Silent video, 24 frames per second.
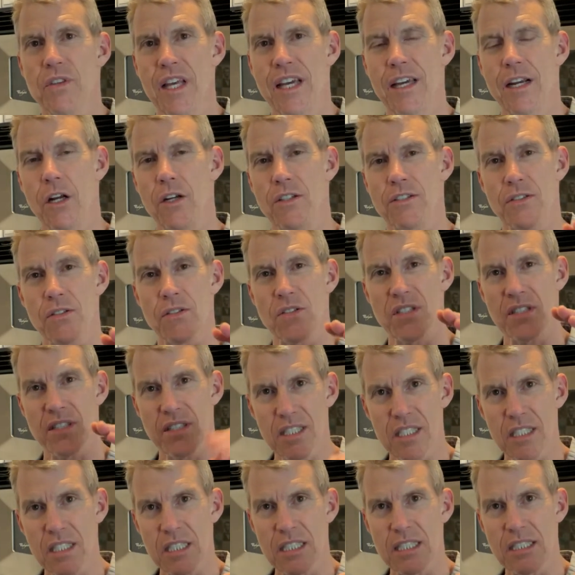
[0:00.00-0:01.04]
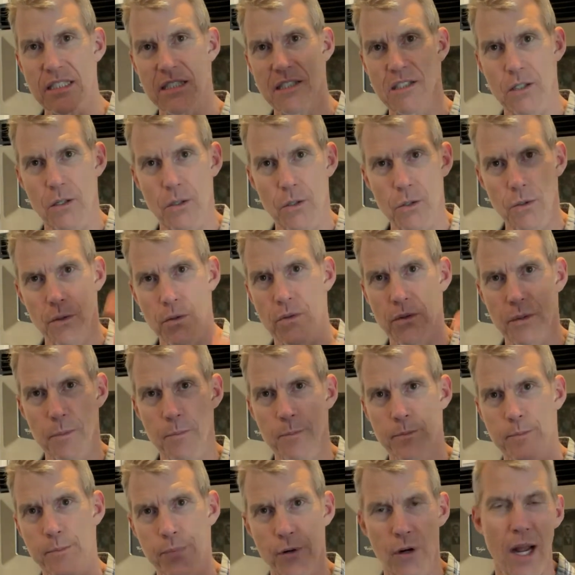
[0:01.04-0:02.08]
and also seal it so the
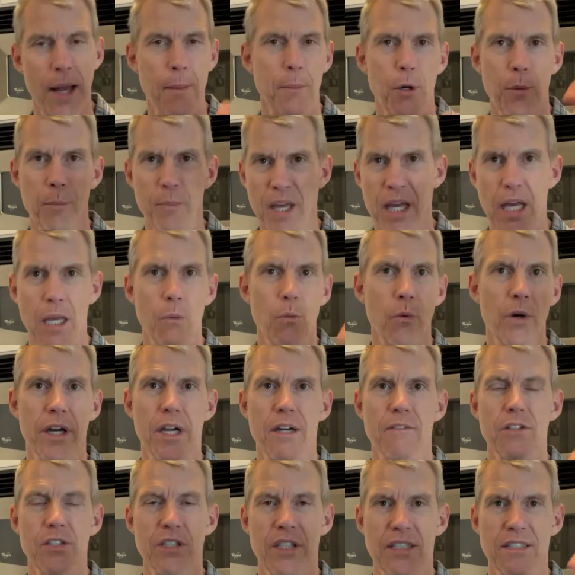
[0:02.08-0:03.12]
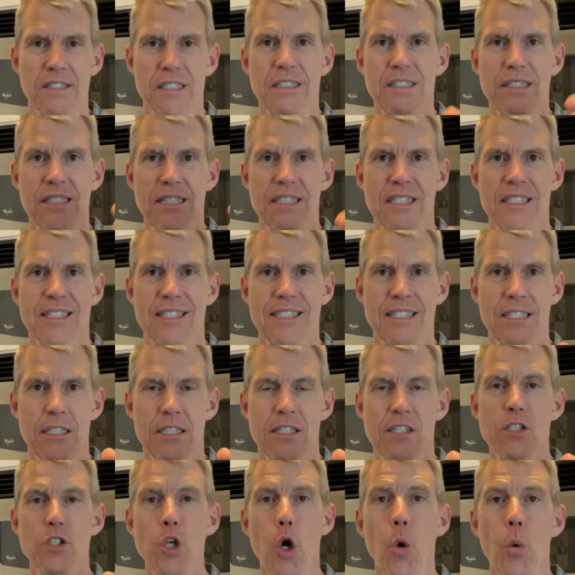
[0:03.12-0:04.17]
primer, paint, whatever, doesn't
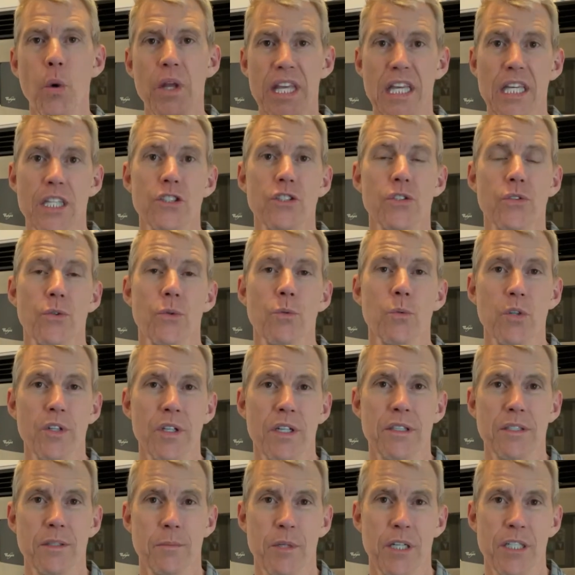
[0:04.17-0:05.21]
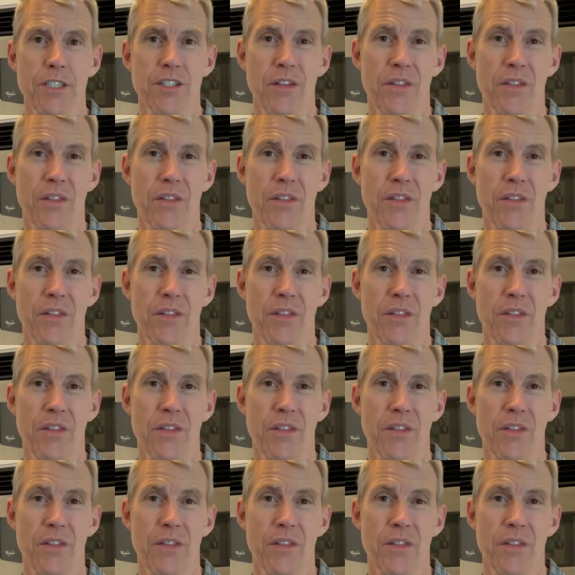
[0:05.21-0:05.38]
soak into the wood as much.